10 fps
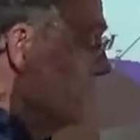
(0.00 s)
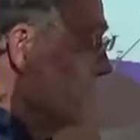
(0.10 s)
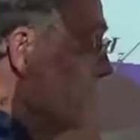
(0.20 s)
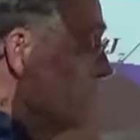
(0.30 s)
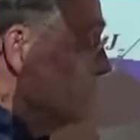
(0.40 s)
the
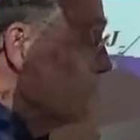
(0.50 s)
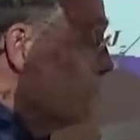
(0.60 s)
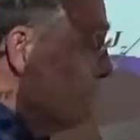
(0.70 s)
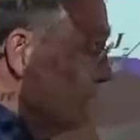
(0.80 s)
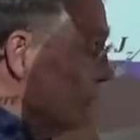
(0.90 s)
angular
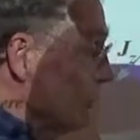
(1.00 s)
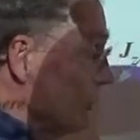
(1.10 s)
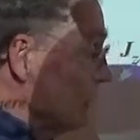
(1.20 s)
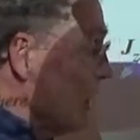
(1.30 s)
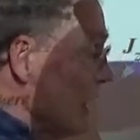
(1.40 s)
momentum
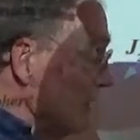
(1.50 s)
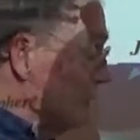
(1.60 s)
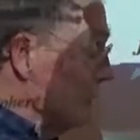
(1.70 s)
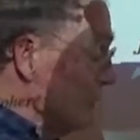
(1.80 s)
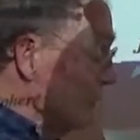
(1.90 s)
is
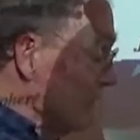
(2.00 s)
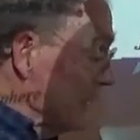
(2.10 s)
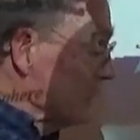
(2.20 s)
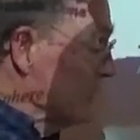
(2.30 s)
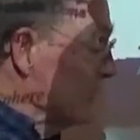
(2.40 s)
constant
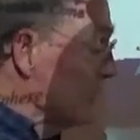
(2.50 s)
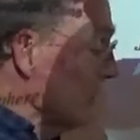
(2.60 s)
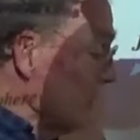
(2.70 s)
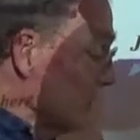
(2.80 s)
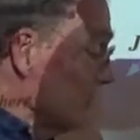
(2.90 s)
vector in
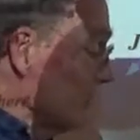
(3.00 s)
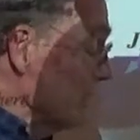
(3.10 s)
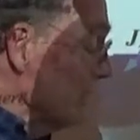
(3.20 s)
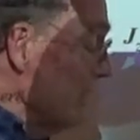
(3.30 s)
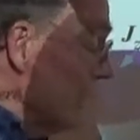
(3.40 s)
classical
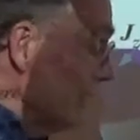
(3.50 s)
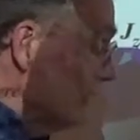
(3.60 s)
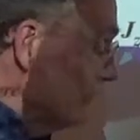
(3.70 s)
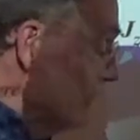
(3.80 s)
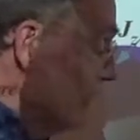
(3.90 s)

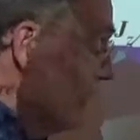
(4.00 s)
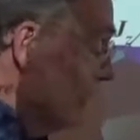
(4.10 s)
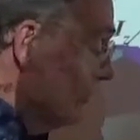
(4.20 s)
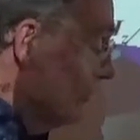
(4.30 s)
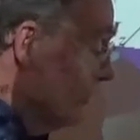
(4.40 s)
mechanics,
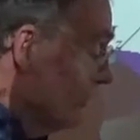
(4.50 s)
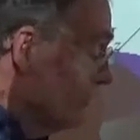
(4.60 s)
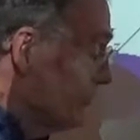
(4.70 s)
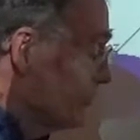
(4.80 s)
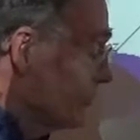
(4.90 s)
so this
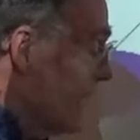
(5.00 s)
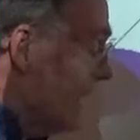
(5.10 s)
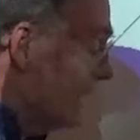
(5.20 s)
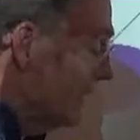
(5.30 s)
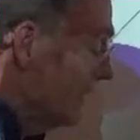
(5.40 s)
is
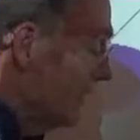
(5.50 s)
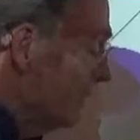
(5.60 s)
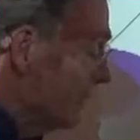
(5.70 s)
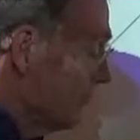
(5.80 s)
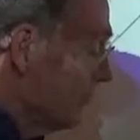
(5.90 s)
tracking
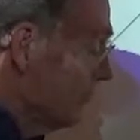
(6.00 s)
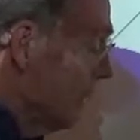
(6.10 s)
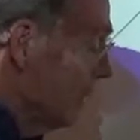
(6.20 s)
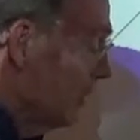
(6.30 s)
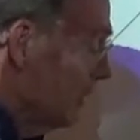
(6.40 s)
its
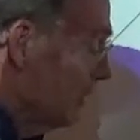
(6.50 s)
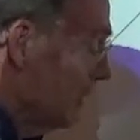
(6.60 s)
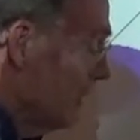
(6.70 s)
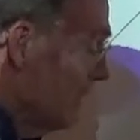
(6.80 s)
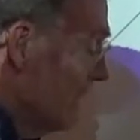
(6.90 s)
flow.
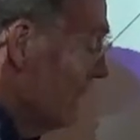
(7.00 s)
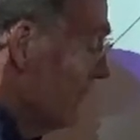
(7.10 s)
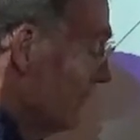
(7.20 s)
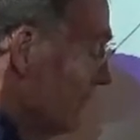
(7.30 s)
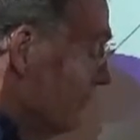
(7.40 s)

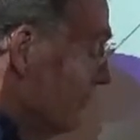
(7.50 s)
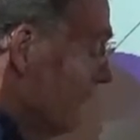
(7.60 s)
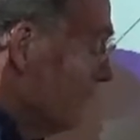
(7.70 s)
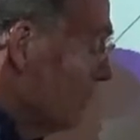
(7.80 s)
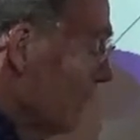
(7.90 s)
No
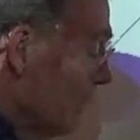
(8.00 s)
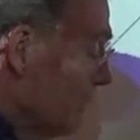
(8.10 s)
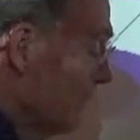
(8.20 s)
matter where it